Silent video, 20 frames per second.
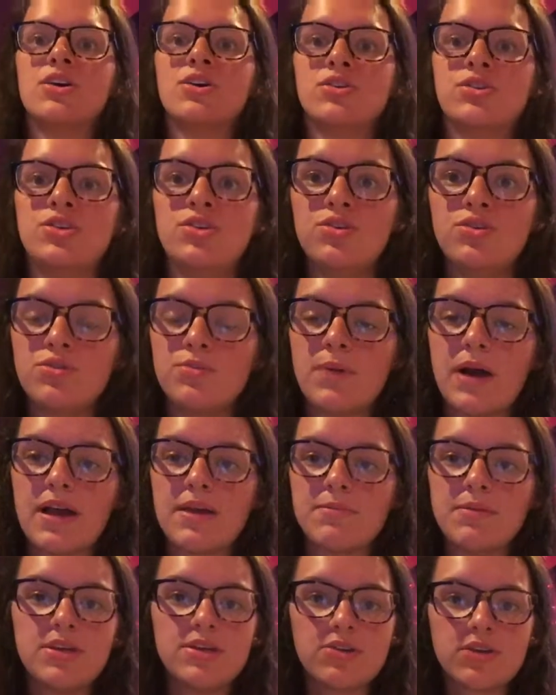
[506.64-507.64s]
you
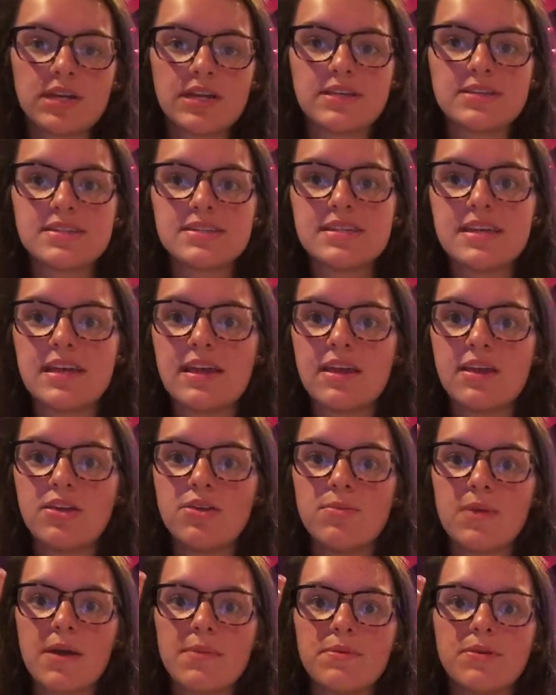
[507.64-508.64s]
might be great at singing.
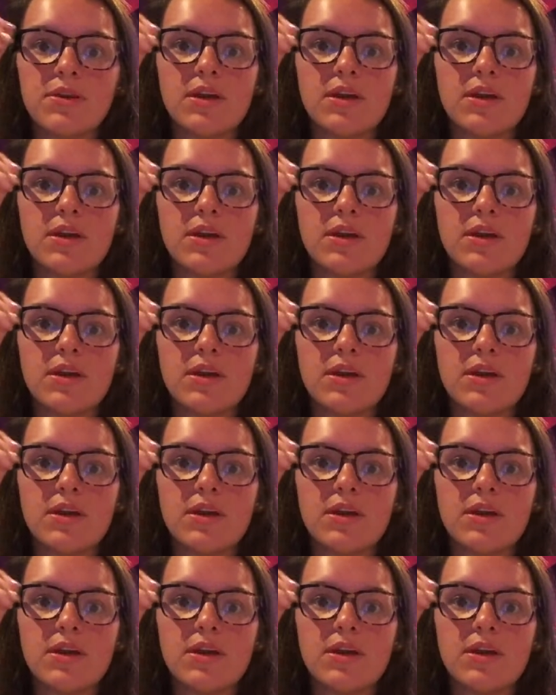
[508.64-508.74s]
You might be